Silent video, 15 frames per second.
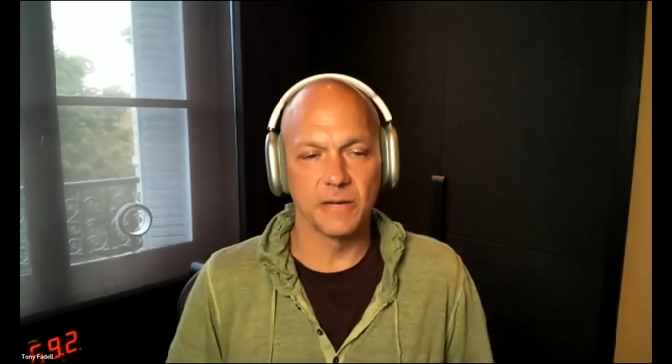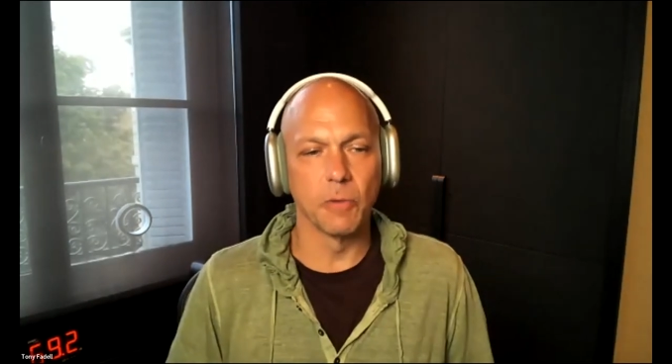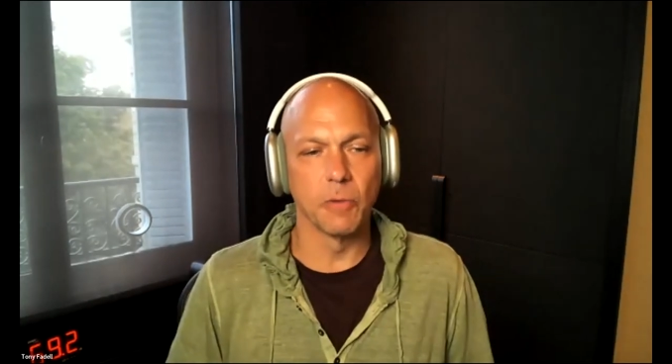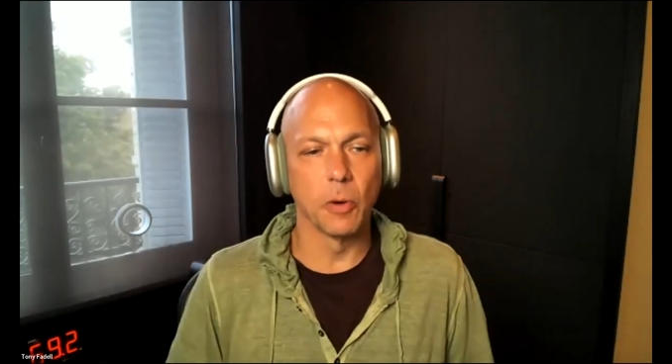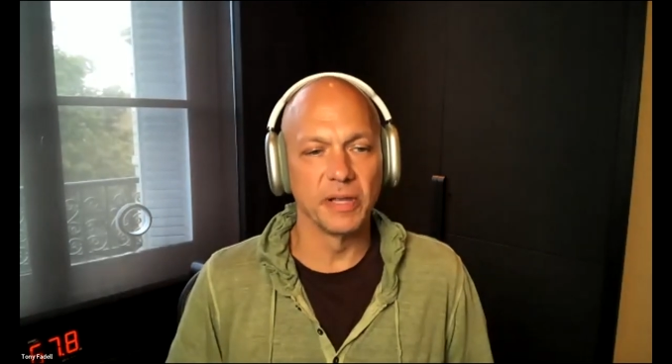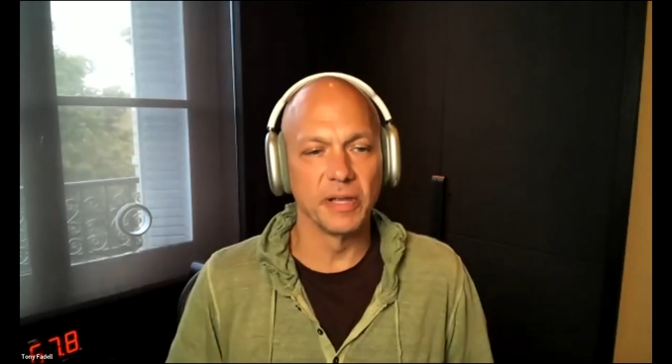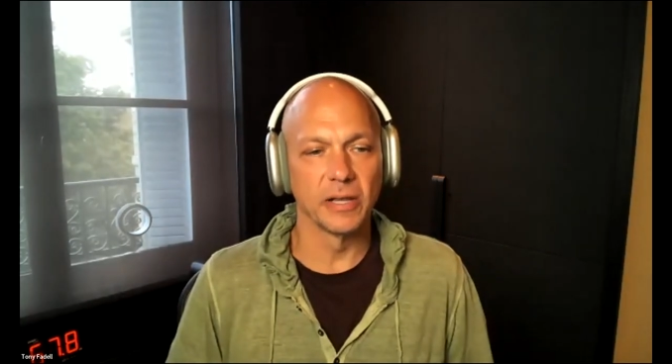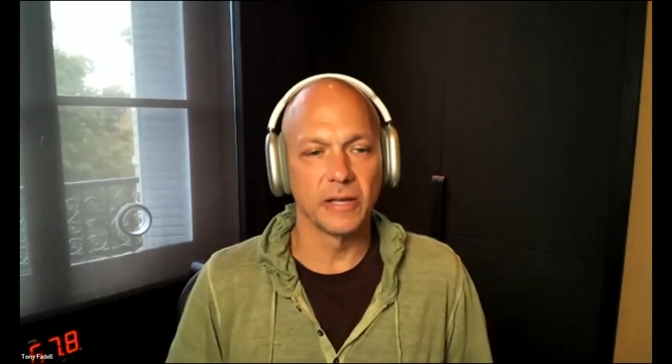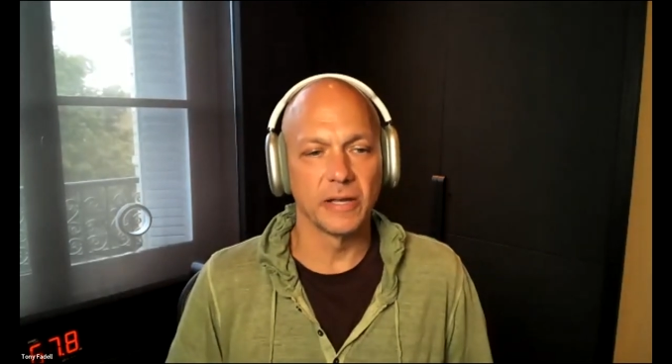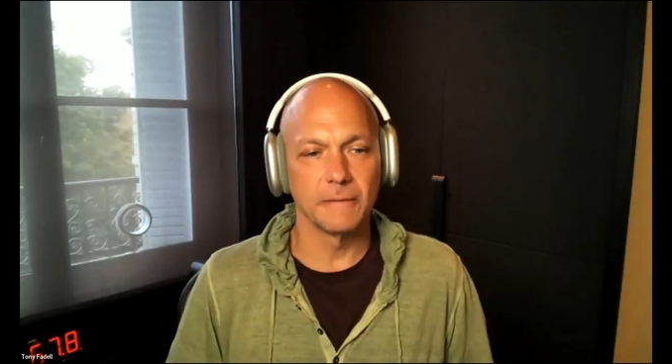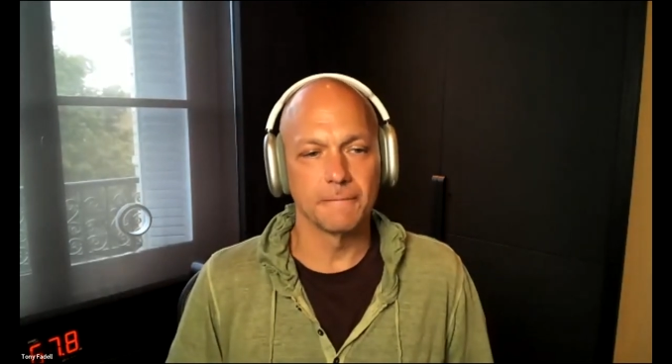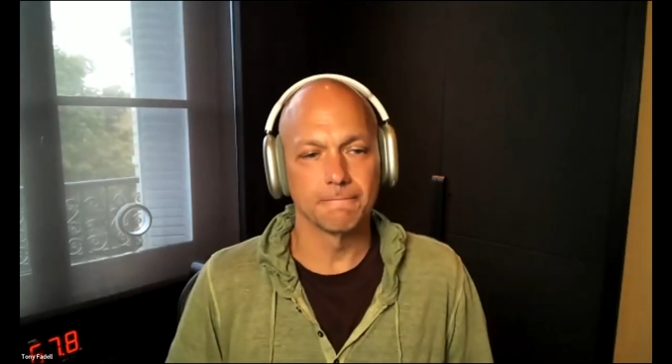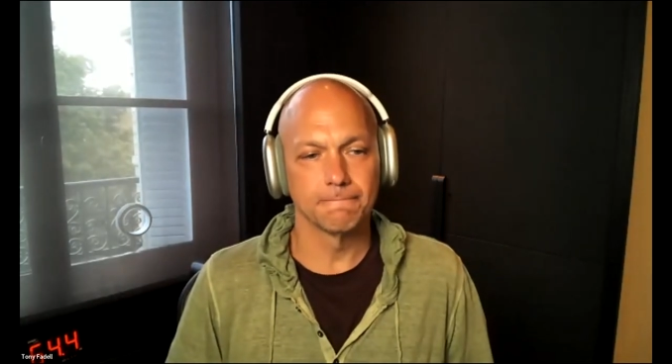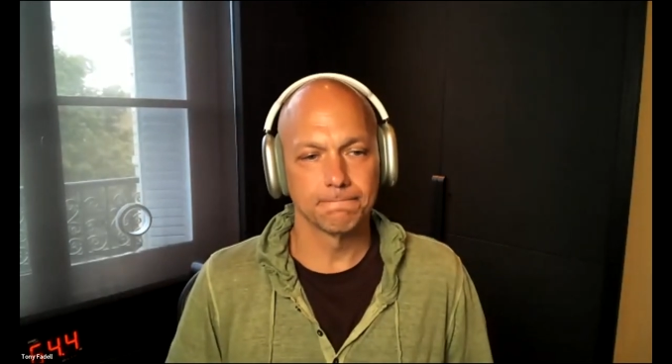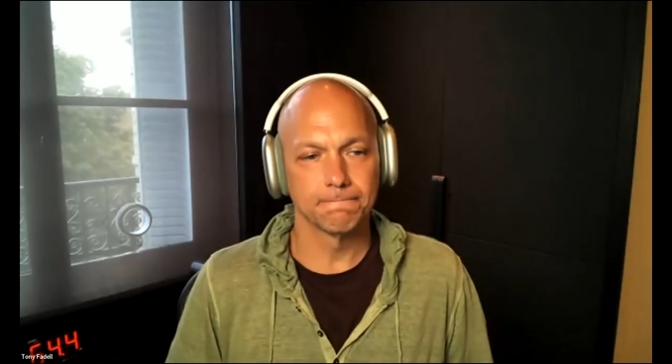in mobility.
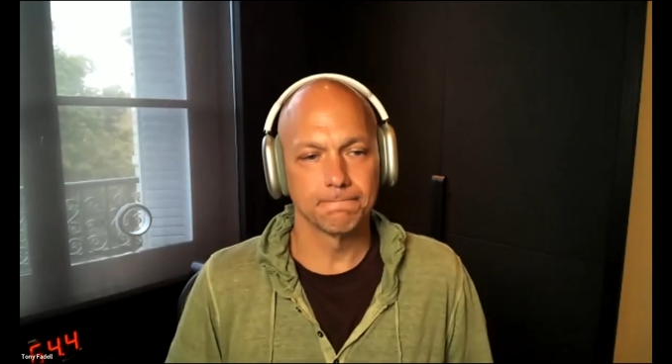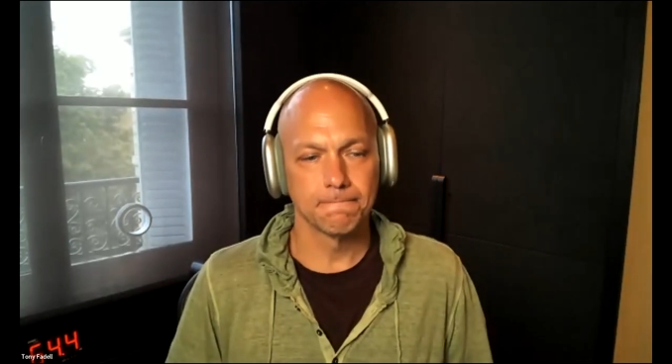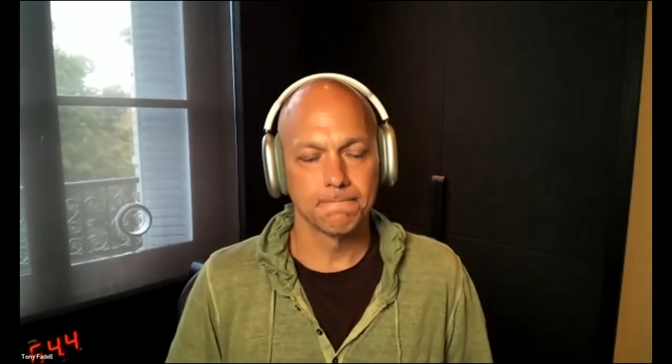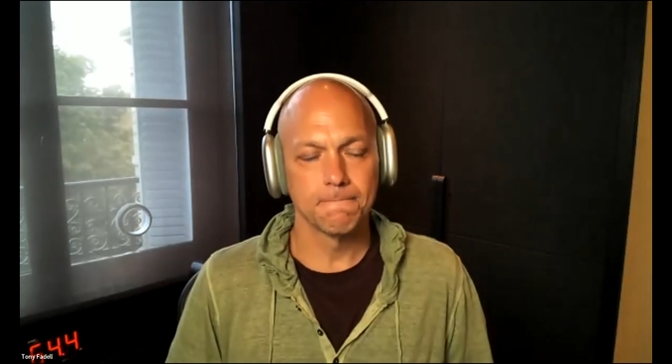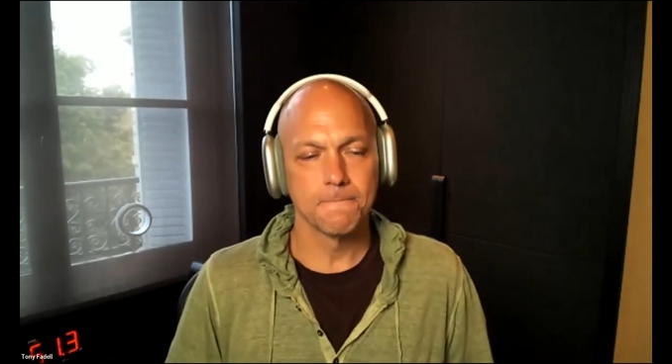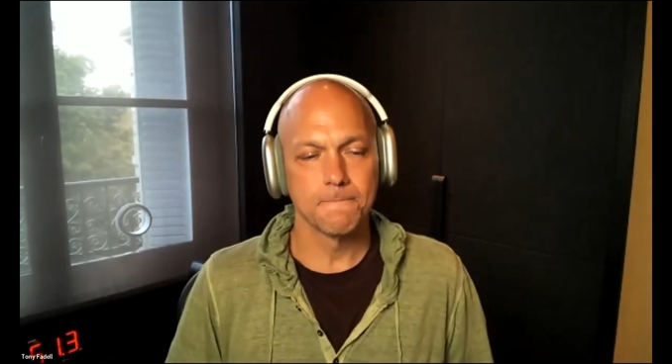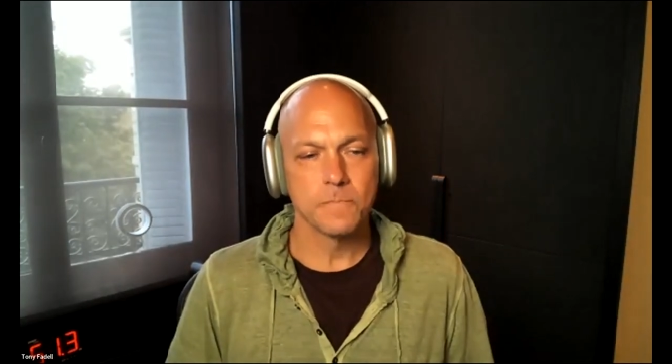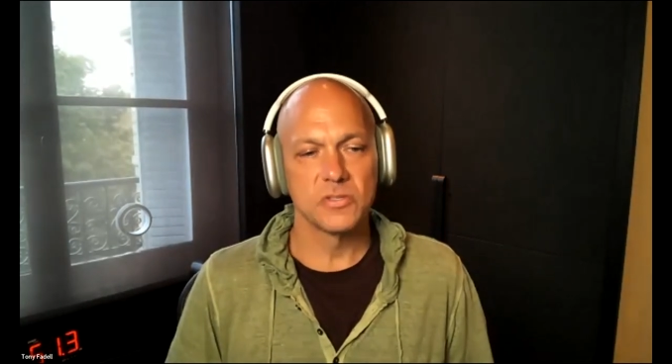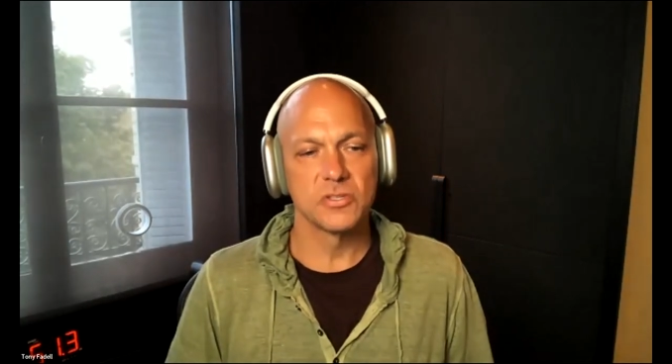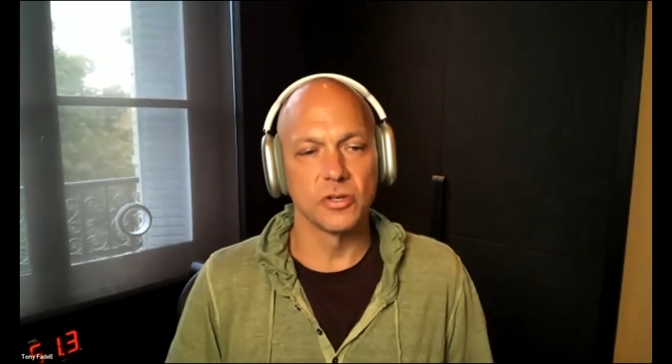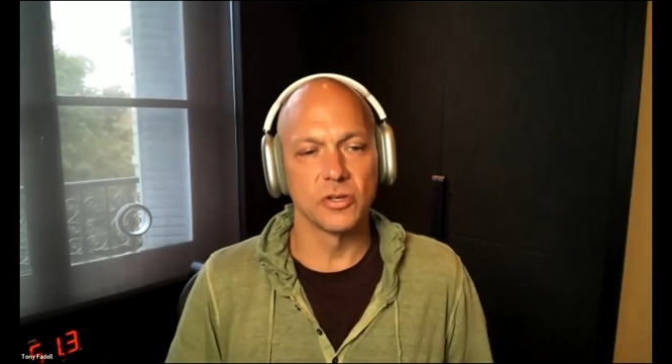Mm-hmm.